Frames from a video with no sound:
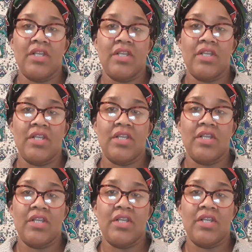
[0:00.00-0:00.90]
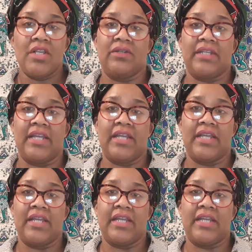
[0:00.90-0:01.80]
So they looked at my
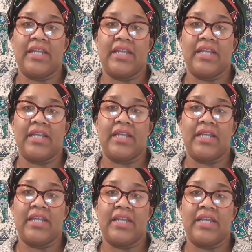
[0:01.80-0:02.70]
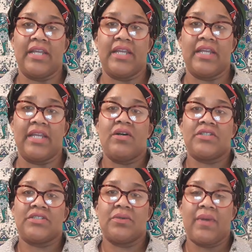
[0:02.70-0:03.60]
GI tract. I
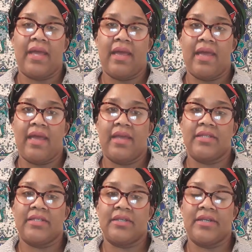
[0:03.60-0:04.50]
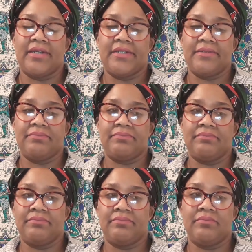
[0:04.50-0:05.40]
also had
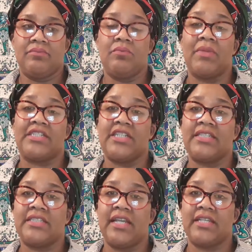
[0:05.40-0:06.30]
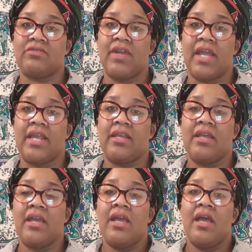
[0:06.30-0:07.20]
my chest x-rayed.
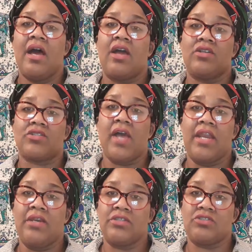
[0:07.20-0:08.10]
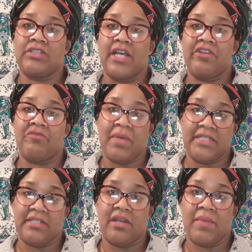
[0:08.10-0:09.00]
I also had an ultrasound of my
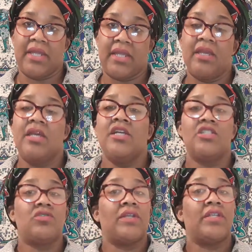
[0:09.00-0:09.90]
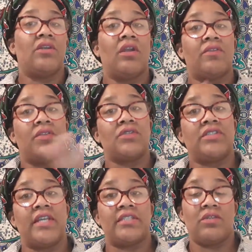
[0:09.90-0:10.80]
stomach. So I did all of those
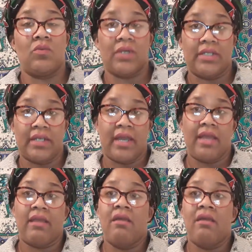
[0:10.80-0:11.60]
things in one day.